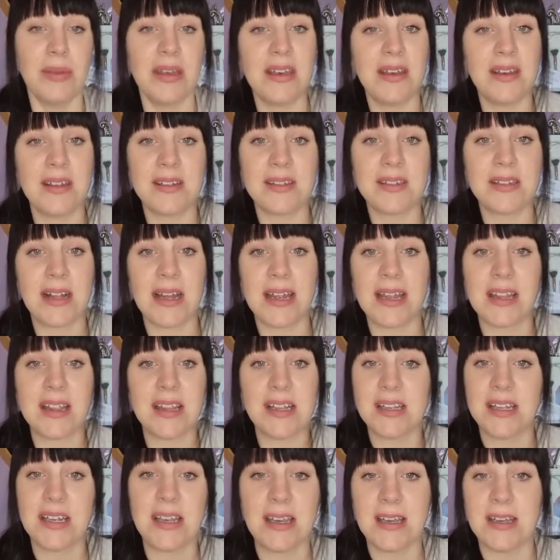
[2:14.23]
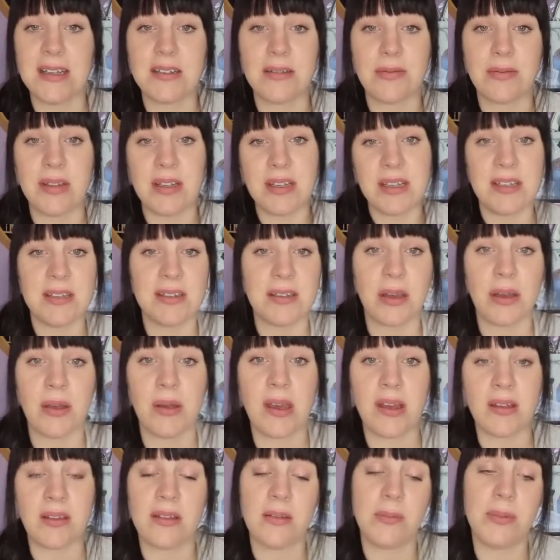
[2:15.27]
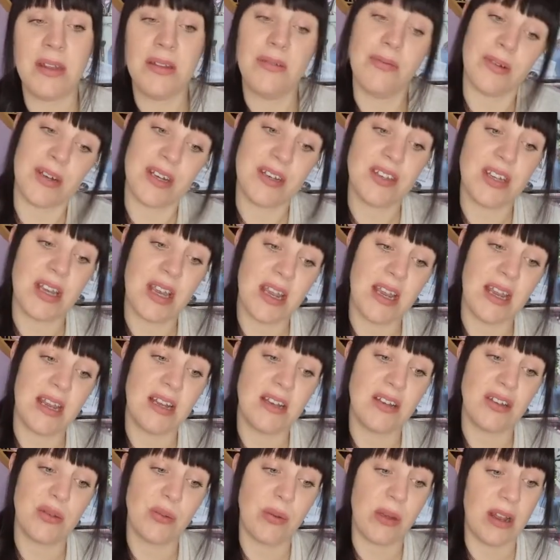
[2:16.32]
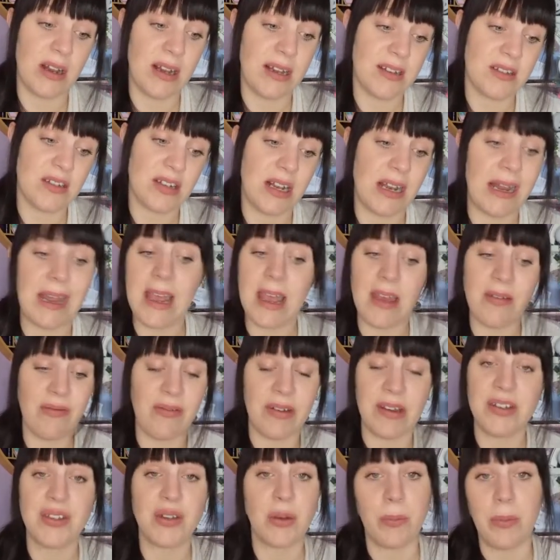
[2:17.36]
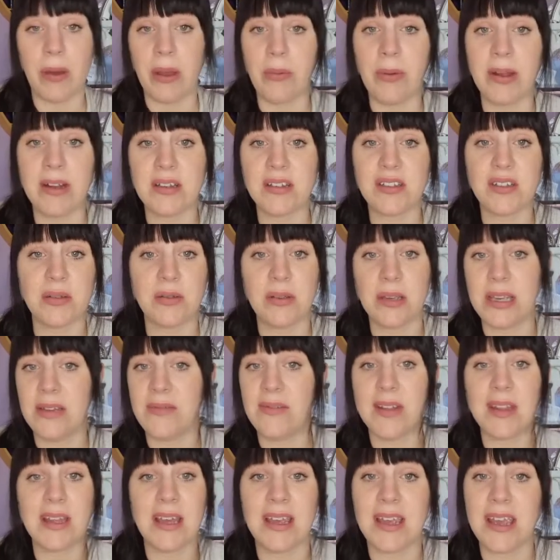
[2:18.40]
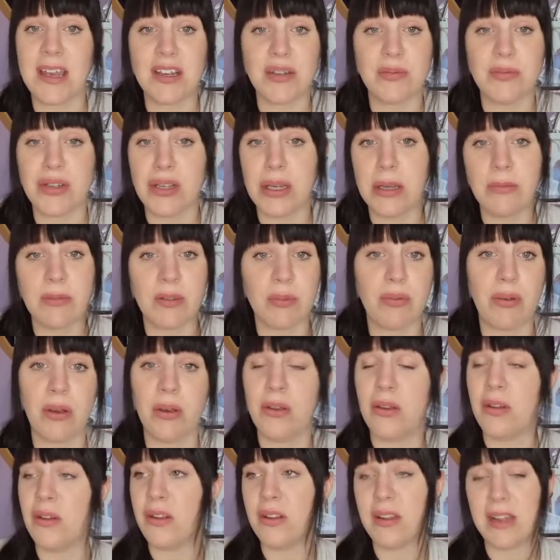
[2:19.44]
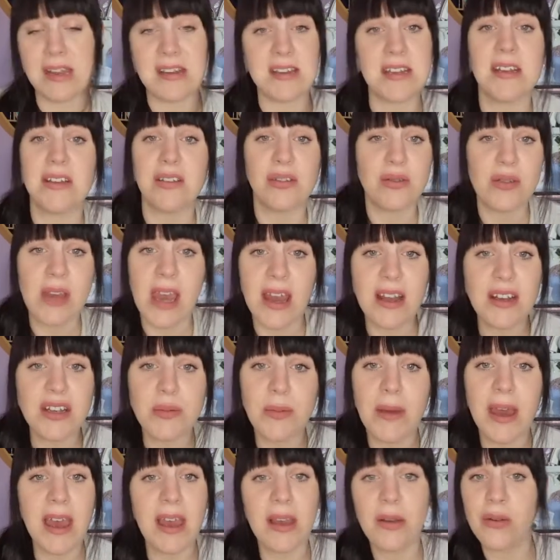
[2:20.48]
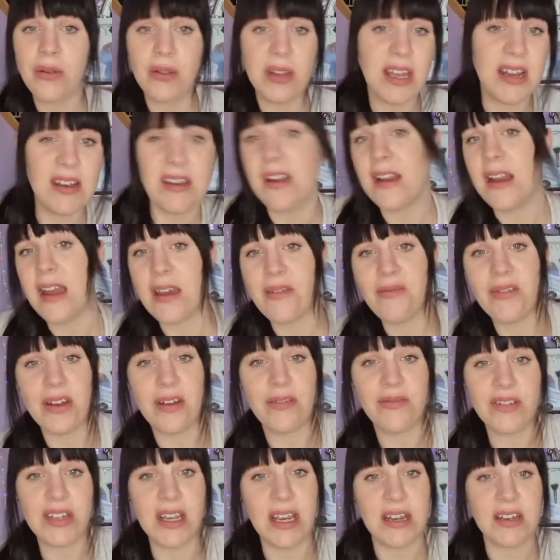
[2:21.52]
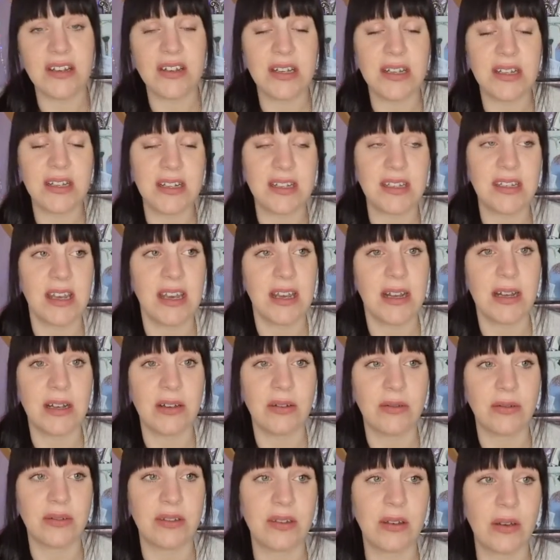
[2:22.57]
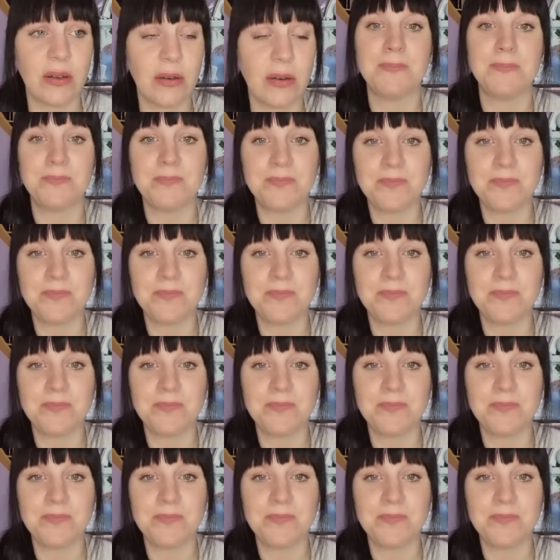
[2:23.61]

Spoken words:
Because like the tickets for the disco has to be the right change, but literally every shop I went to, either their cash machine was broken, they didn't do cash back, or they didn't have enough change in the till. So